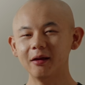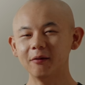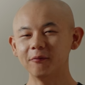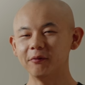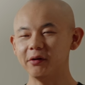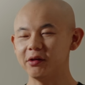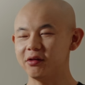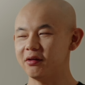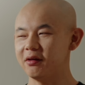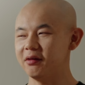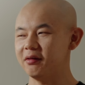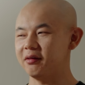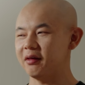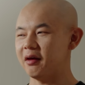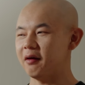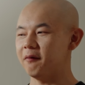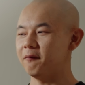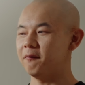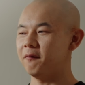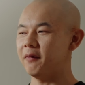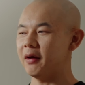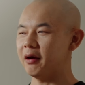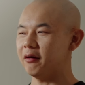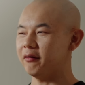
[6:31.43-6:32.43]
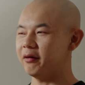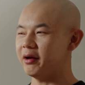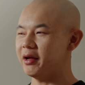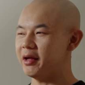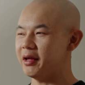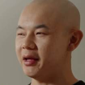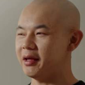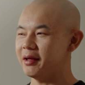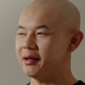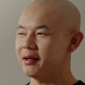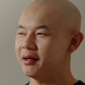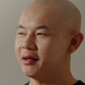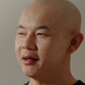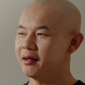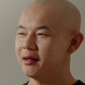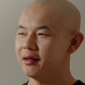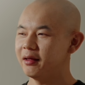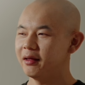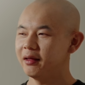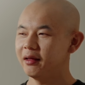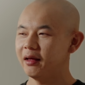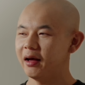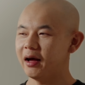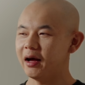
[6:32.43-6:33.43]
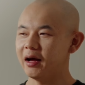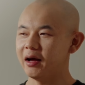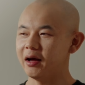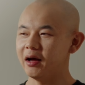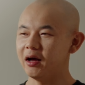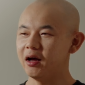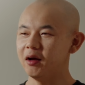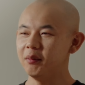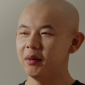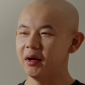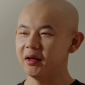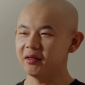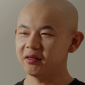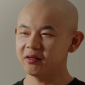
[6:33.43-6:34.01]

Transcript: which is a very a